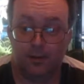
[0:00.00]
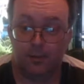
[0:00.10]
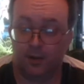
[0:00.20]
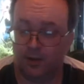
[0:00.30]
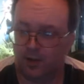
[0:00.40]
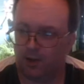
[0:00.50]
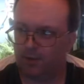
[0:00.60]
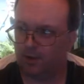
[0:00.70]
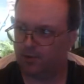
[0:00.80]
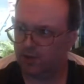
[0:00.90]
But this, I
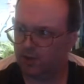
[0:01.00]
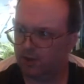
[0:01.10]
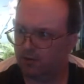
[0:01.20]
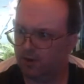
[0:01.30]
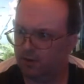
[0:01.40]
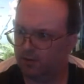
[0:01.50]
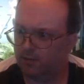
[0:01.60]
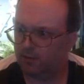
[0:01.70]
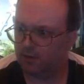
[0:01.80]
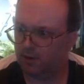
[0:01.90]
was hearing,
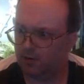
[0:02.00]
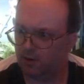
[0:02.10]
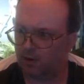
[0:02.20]
I